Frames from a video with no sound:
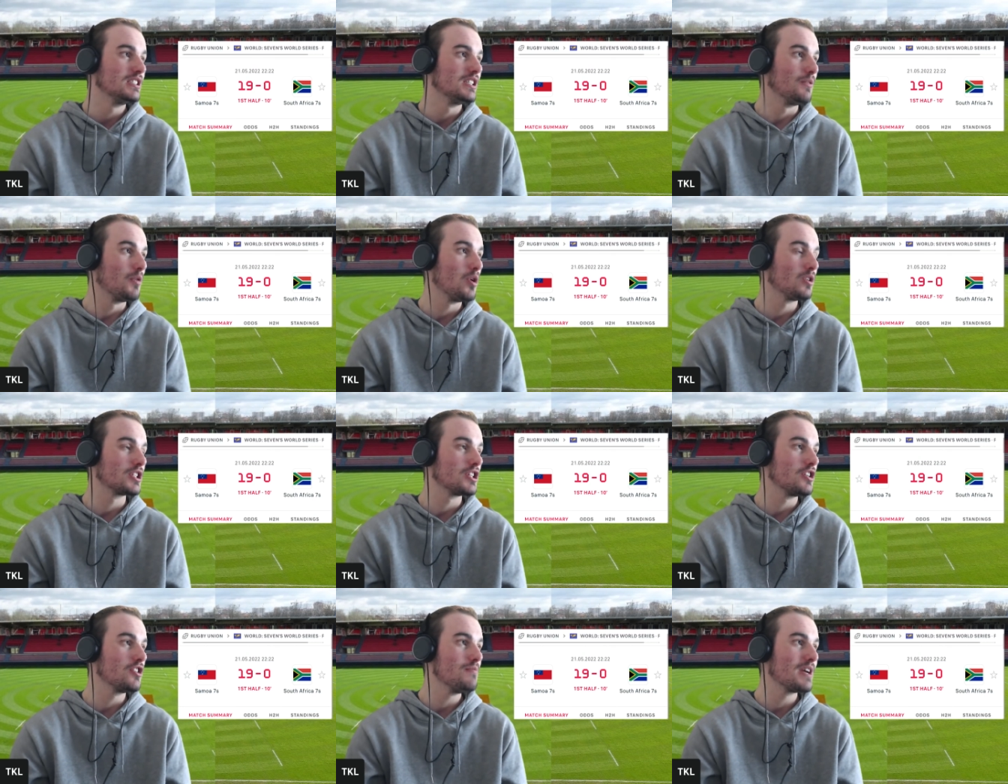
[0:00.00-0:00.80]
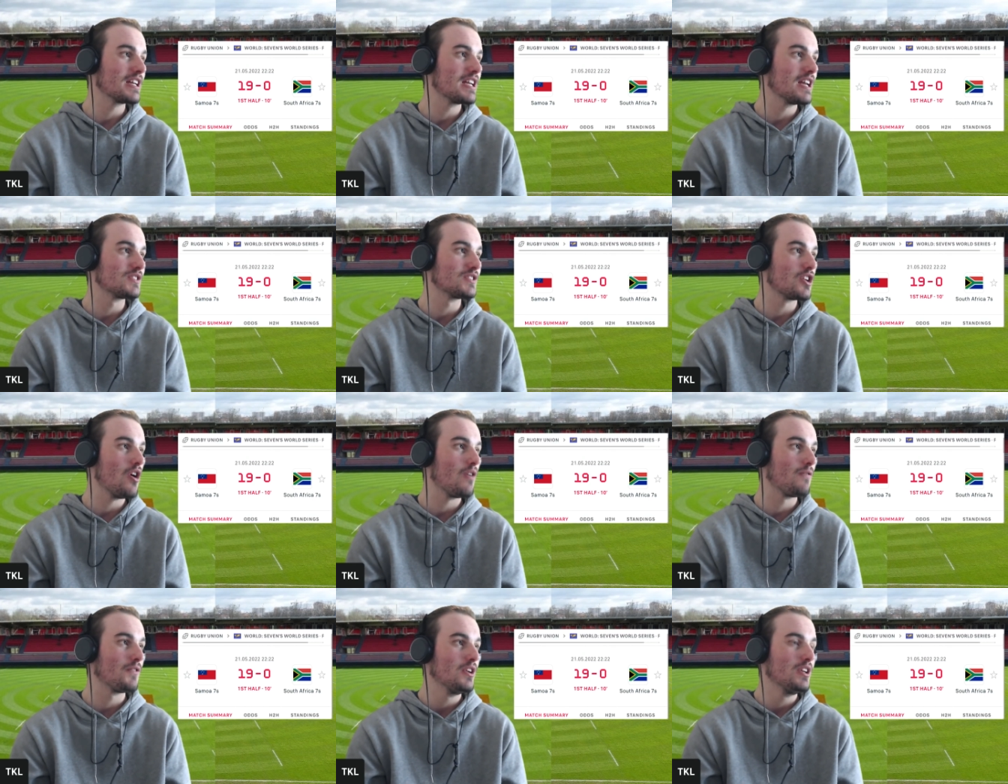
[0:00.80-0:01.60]
The Walsh human gives it
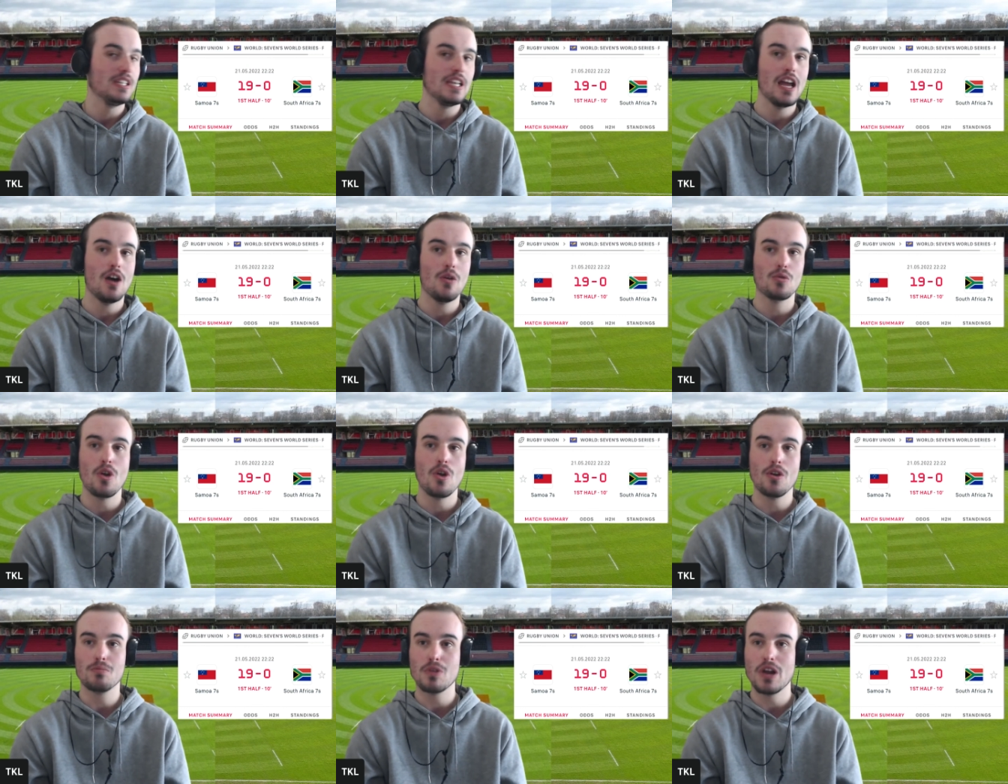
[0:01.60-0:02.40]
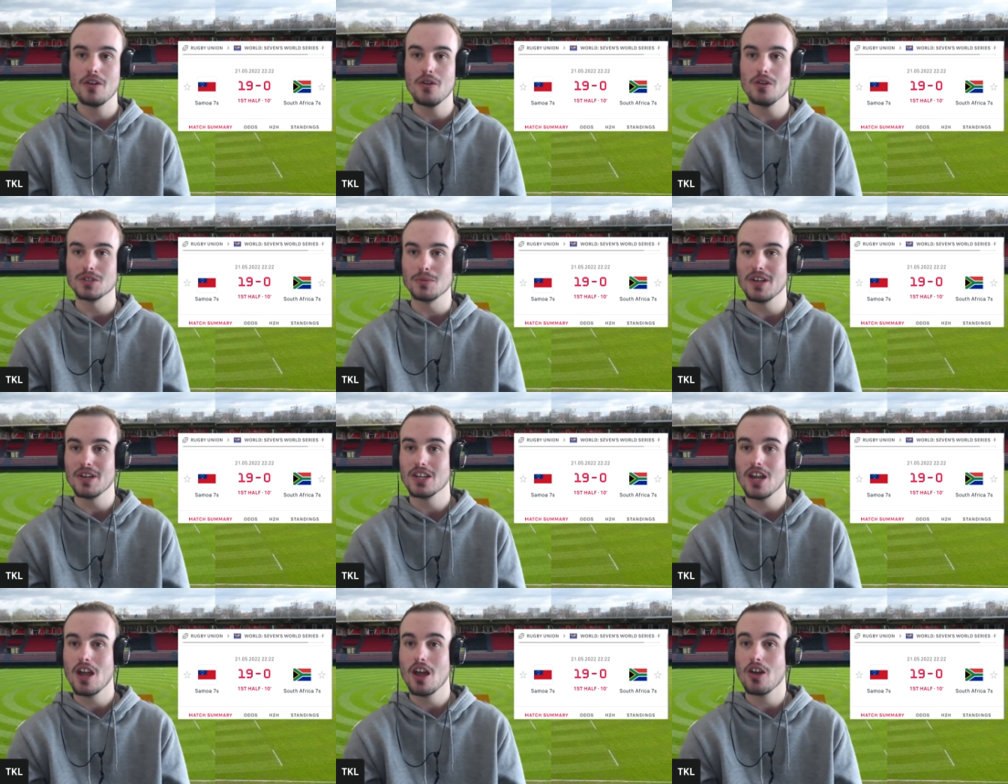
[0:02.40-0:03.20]
off. Now Ronald Brown also, we're
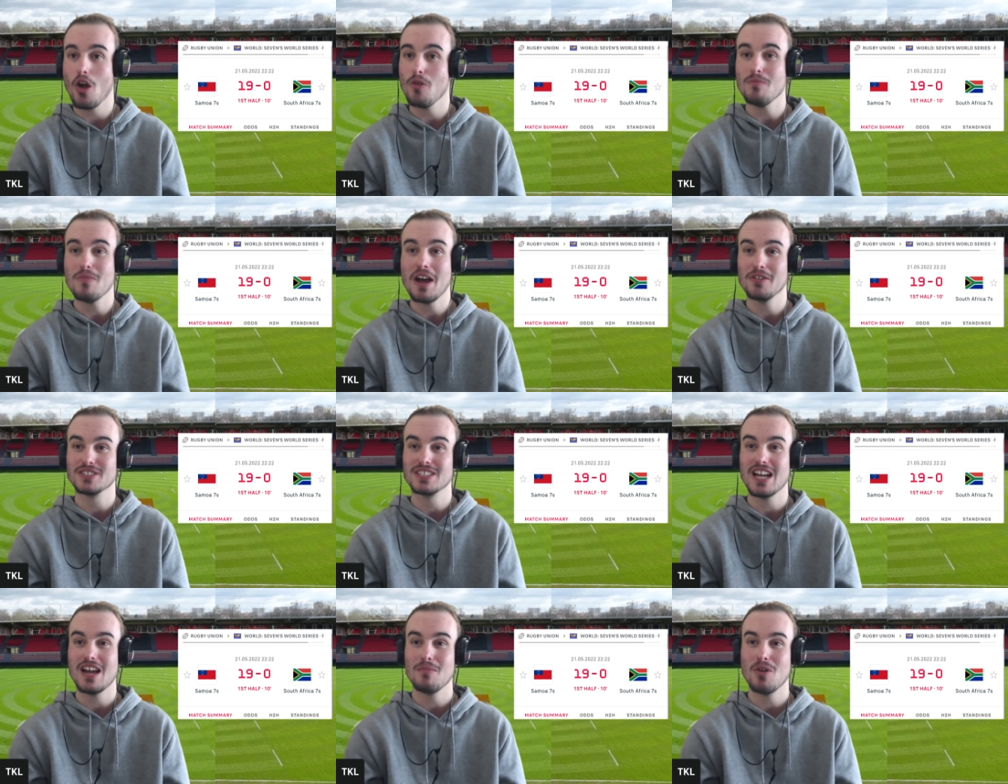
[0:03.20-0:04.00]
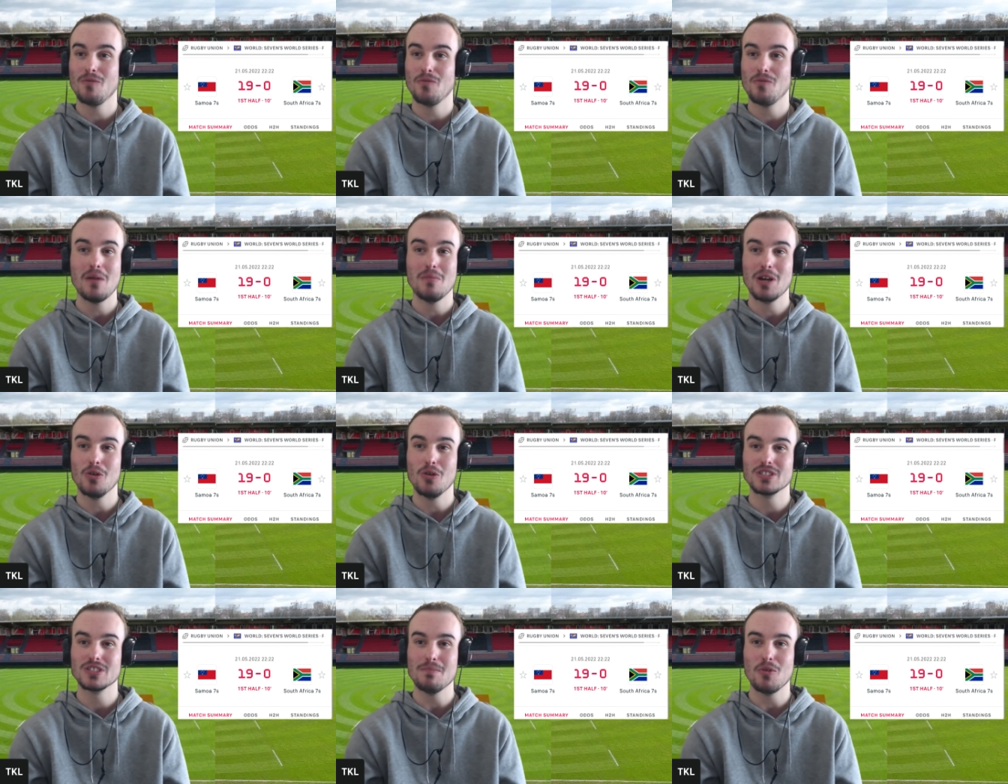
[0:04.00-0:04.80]
going to go Manu Samoa for
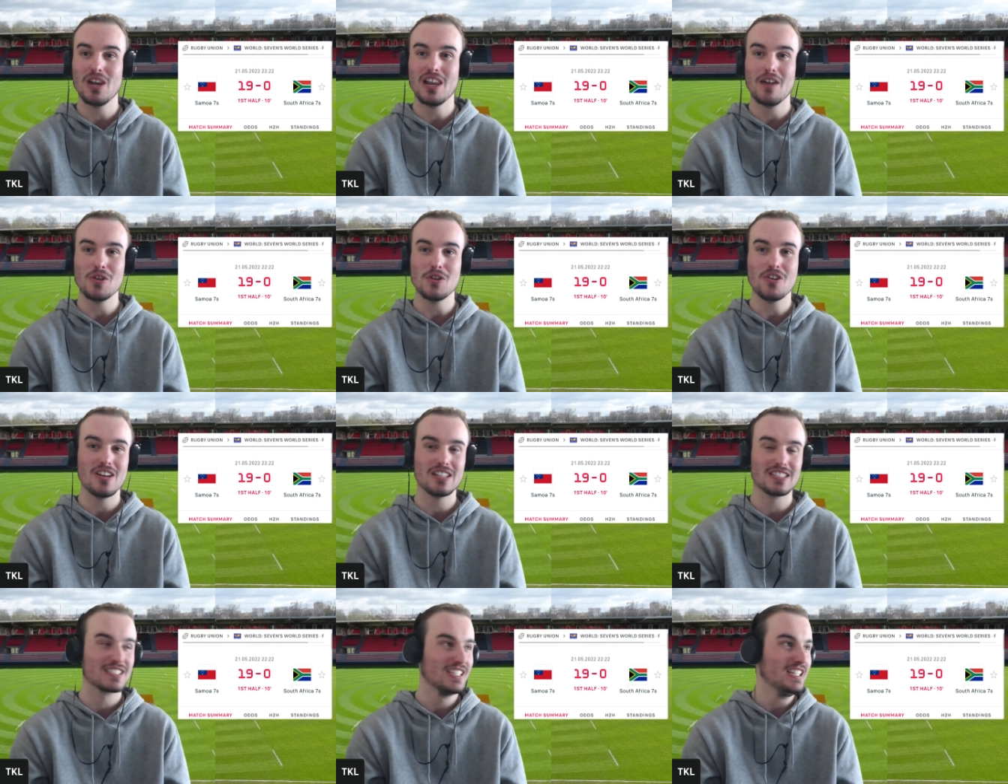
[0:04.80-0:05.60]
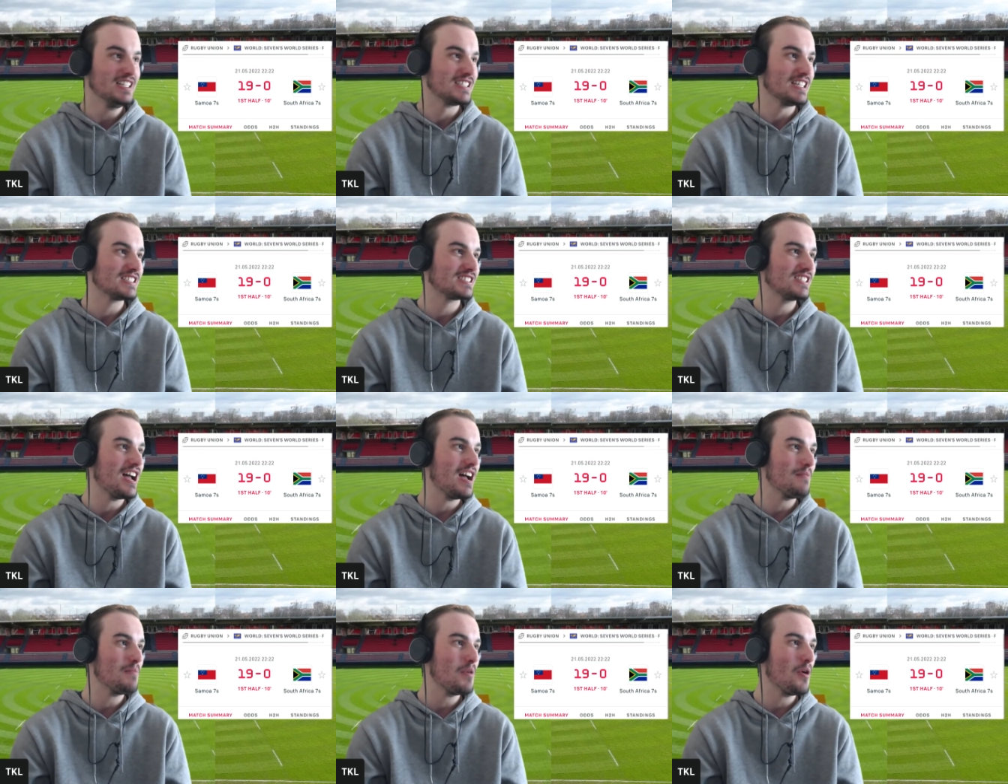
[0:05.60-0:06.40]
Amalosi. Boy, love you guys. Says
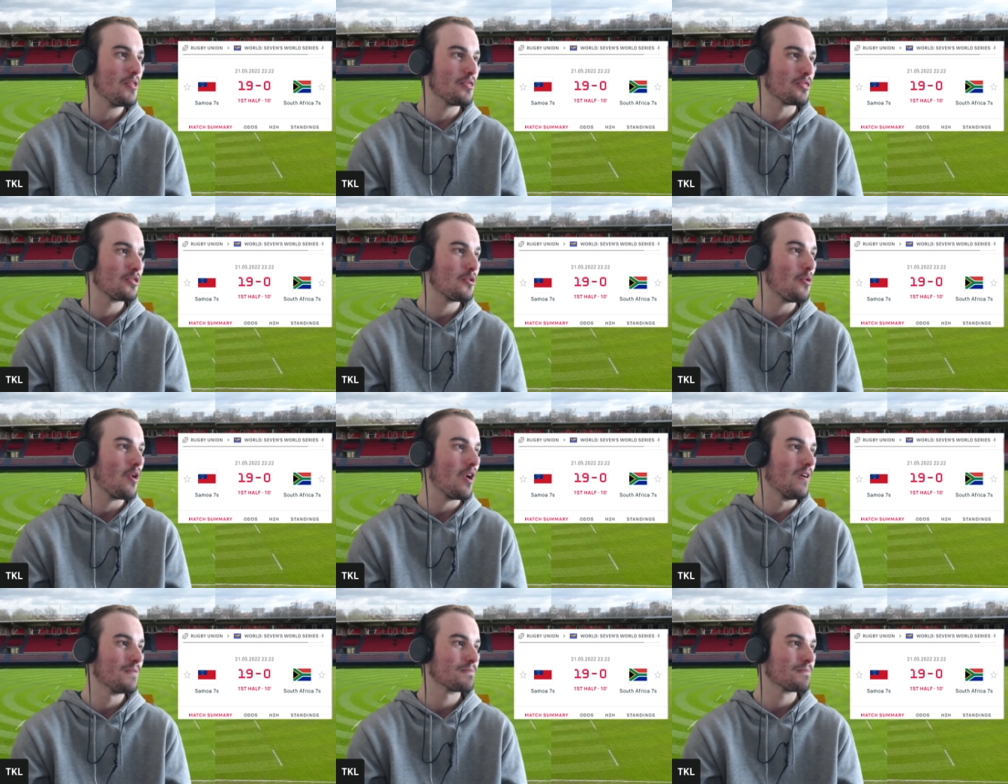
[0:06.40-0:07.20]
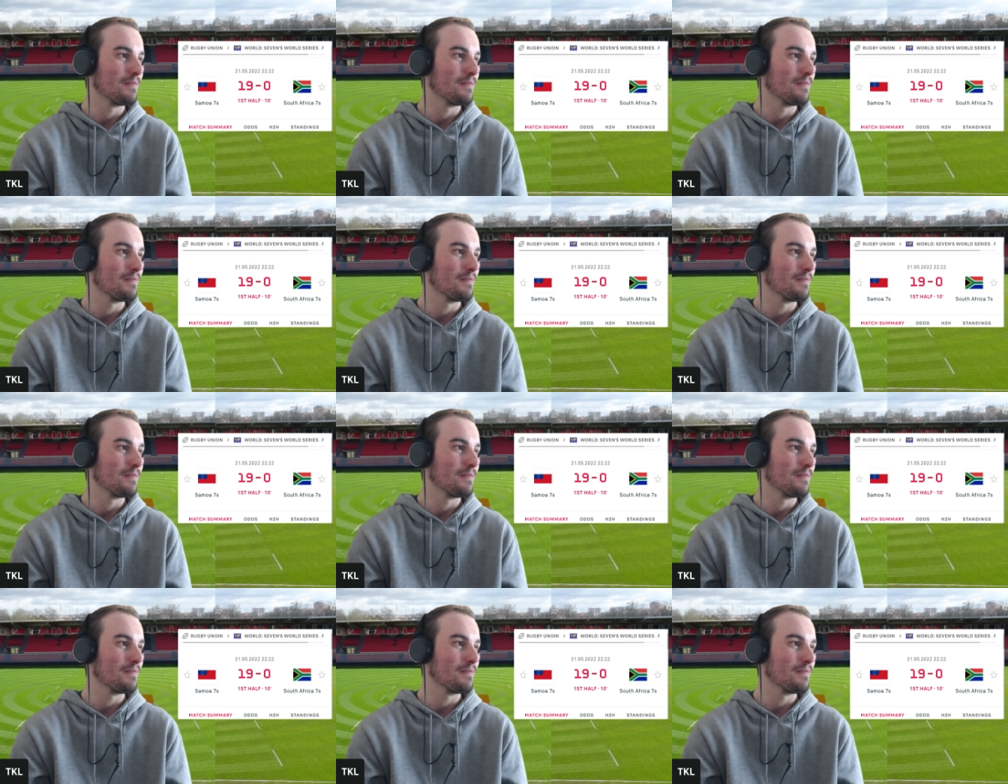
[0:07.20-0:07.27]
Samoa and Thor.